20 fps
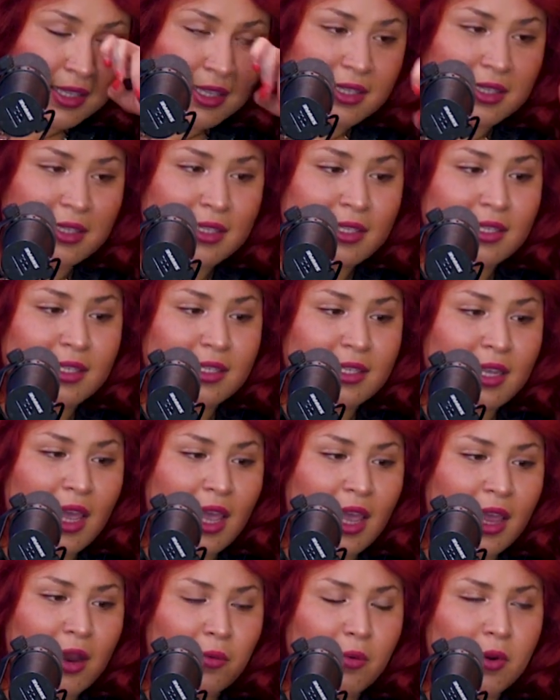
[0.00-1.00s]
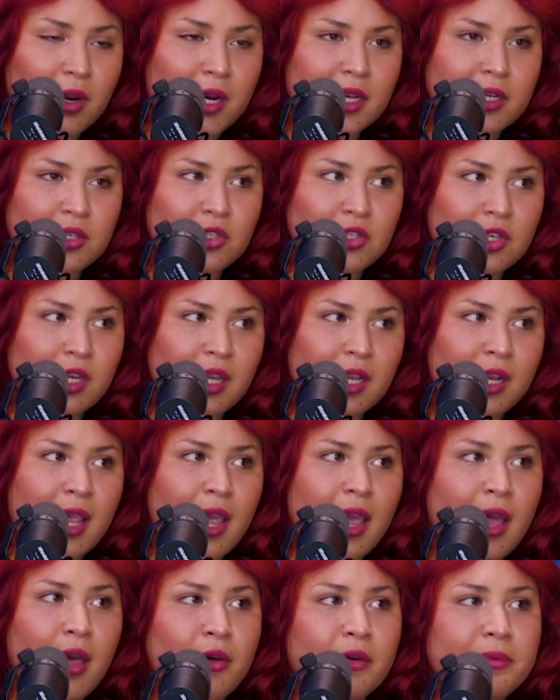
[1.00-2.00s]
insane. Where is she
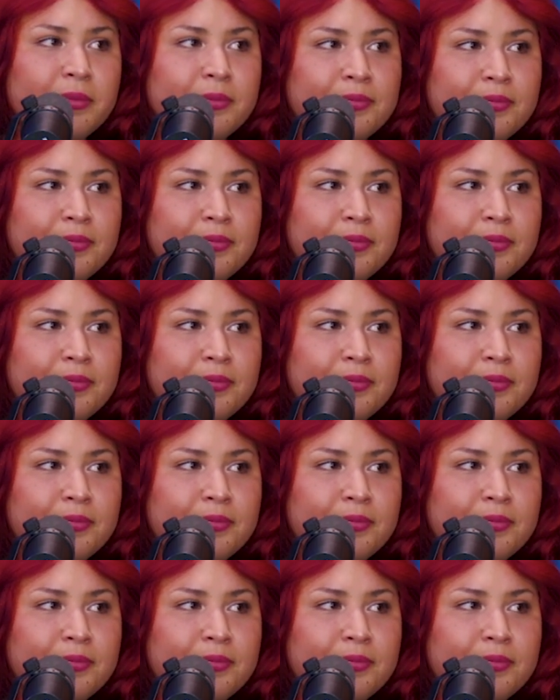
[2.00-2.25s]
now?